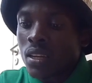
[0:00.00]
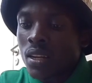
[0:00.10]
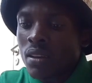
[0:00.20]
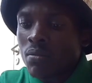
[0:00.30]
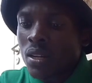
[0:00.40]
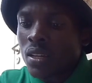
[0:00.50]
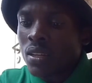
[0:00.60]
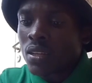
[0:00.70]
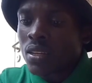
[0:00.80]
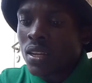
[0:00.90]

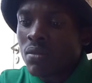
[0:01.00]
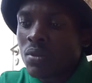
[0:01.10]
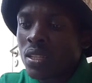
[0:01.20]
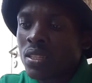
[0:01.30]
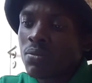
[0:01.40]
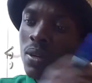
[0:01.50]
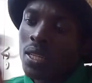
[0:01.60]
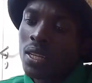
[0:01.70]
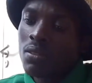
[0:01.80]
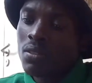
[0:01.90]
Climate
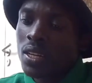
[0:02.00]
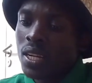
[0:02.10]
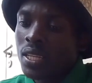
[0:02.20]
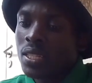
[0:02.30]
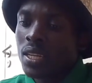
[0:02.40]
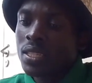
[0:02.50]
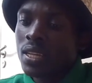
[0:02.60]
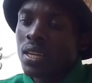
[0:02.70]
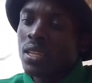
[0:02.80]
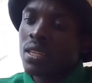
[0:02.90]
smart agriculture is
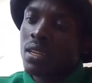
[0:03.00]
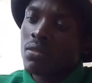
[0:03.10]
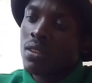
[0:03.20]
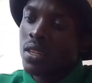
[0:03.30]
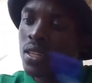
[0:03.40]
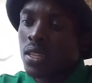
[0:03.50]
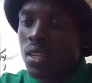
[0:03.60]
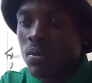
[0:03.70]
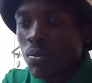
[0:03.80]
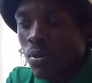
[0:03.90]
an integrated
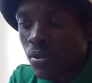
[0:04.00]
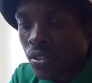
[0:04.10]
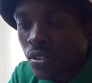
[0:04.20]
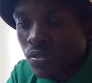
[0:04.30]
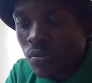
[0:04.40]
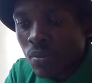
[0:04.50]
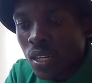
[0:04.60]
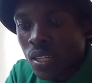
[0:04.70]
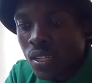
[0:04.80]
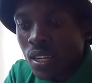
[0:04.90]
approach to
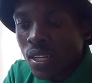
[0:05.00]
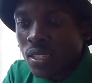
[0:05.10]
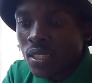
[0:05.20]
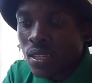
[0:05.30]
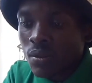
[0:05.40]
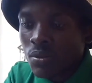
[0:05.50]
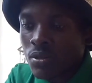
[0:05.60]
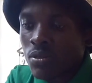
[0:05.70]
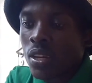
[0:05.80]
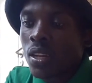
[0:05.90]
manage landscapes
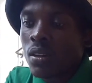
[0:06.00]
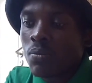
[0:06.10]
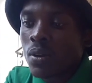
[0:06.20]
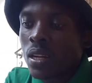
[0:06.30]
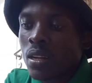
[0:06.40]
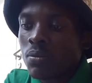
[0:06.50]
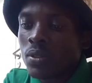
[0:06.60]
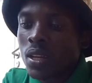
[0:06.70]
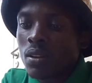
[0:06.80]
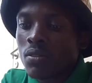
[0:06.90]
to help
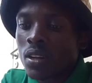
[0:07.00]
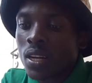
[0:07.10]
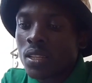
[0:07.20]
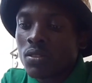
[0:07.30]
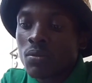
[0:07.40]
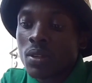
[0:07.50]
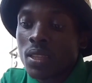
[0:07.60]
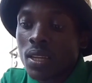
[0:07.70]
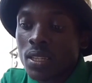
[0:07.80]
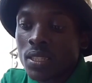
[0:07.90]
adapt agricultural
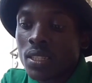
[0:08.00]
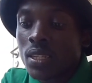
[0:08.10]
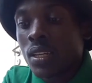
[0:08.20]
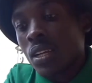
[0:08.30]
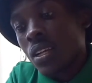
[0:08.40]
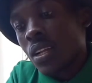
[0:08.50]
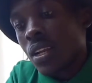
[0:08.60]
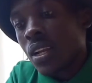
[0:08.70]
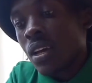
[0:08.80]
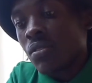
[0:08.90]
methods,
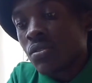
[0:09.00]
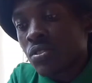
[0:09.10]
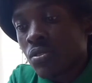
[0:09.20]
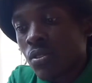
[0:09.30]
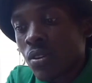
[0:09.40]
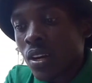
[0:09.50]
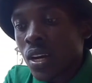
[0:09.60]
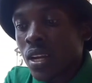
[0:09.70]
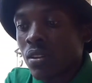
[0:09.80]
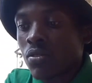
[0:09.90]
livestock,
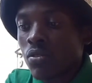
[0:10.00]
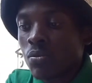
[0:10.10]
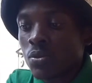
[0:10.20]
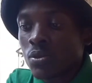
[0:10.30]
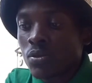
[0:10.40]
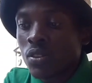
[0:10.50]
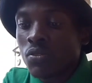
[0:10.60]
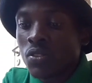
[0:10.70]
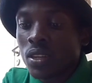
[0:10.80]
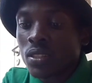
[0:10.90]
and crops to
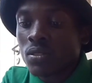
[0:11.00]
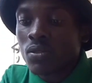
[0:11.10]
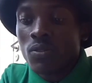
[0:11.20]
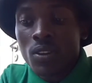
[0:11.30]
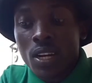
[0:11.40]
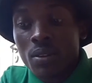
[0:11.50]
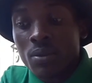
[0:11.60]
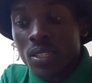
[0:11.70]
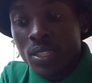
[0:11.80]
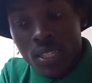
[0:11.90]
effects of
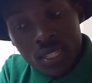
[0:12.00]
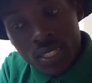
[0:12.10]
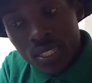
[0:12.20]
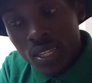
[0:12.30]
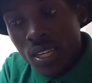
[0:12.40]
climate change,